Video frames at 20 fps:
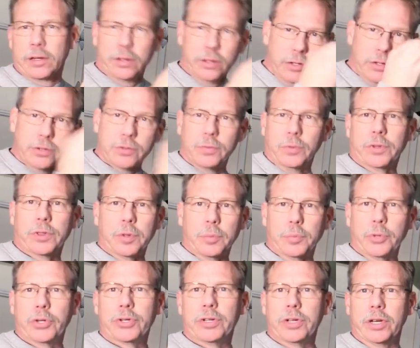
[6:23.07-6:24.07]
You just want the
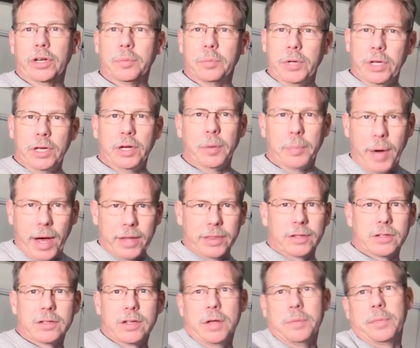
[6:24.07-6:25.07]
bushing to be about
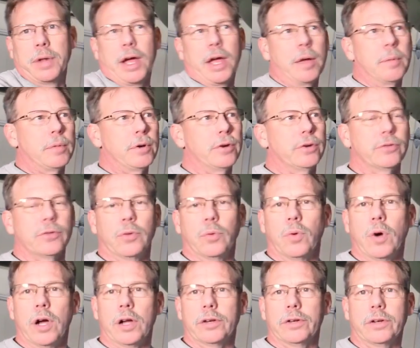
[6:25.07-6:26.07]
the same diameter as the
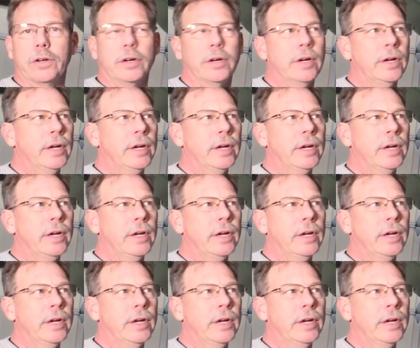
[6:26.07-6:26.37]
washer.